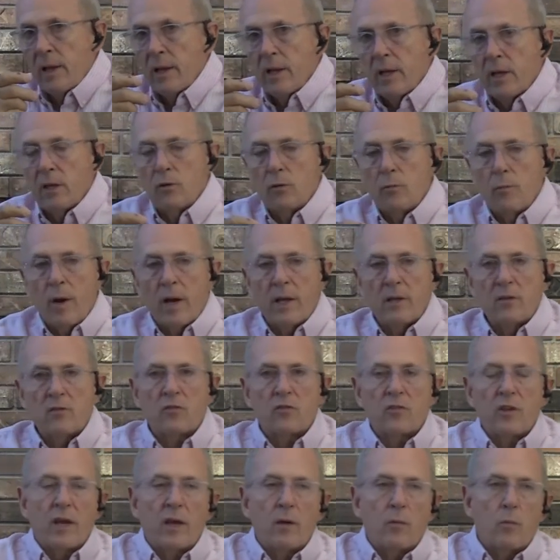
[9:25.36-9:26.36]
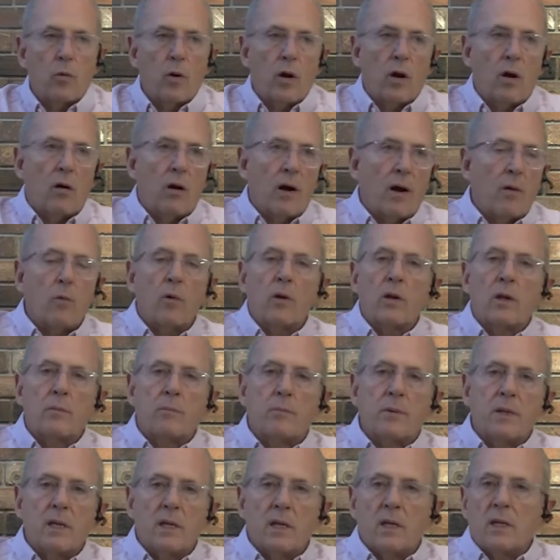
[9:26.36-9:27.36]
And you might say, well, I want to
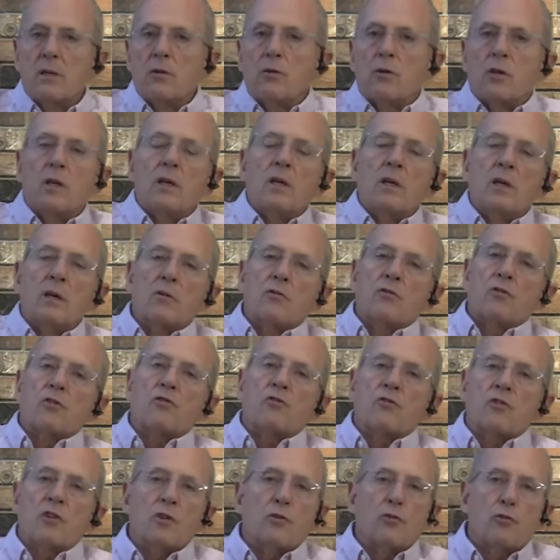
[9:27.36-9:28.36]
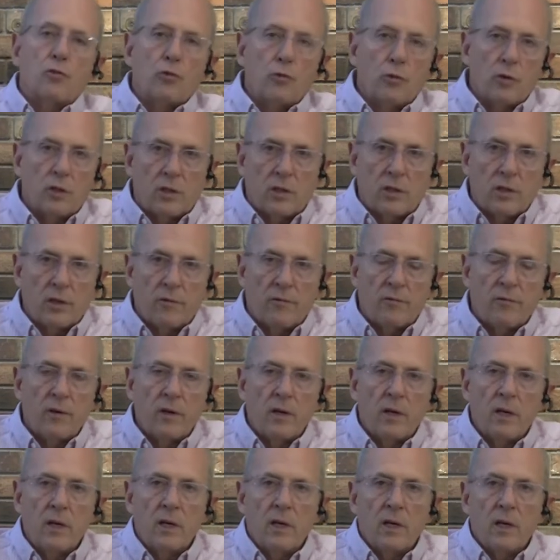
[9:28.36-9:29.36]
be just intuitive.
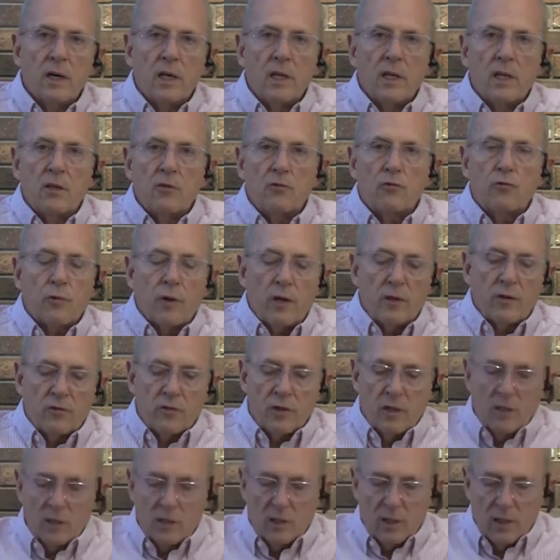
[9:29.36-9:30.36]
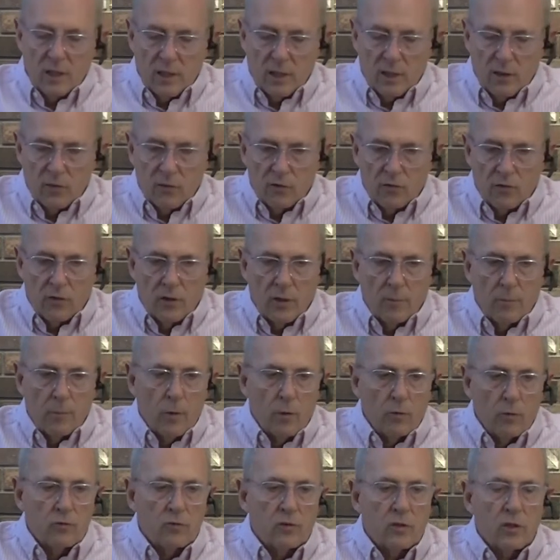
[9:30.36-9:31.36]
An interesting thing is the
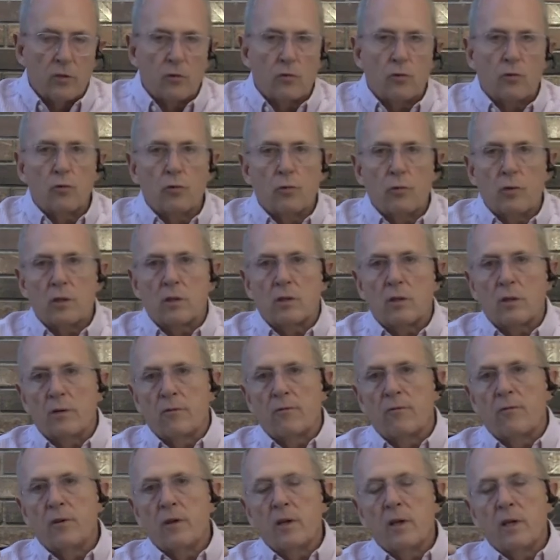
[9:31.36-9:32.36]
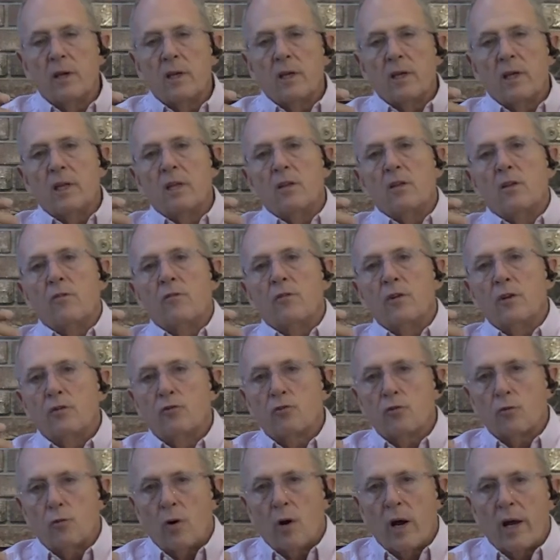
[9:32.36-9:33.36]
most intuitive
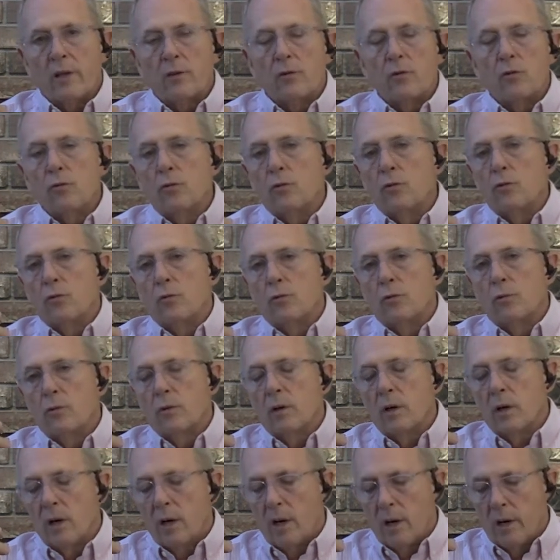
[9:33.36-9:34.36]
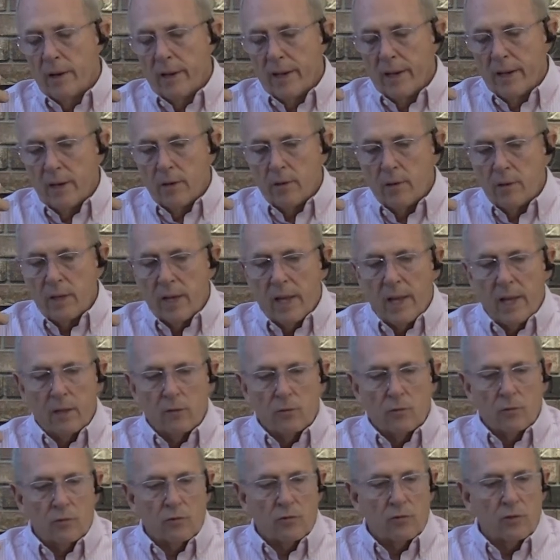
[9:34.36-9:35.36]
individual I knew, Aaron
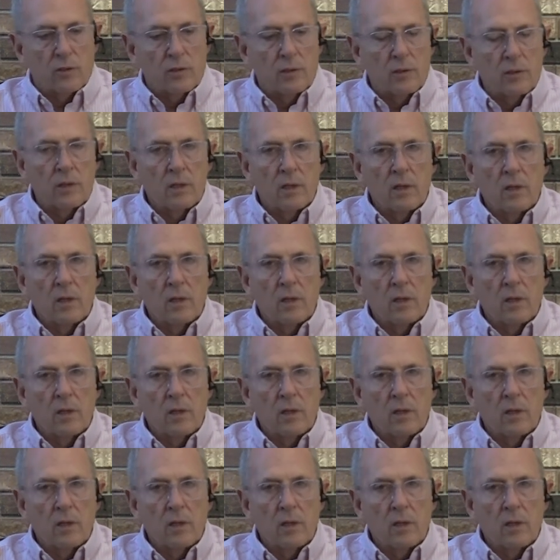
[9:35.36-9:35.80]
Anderson,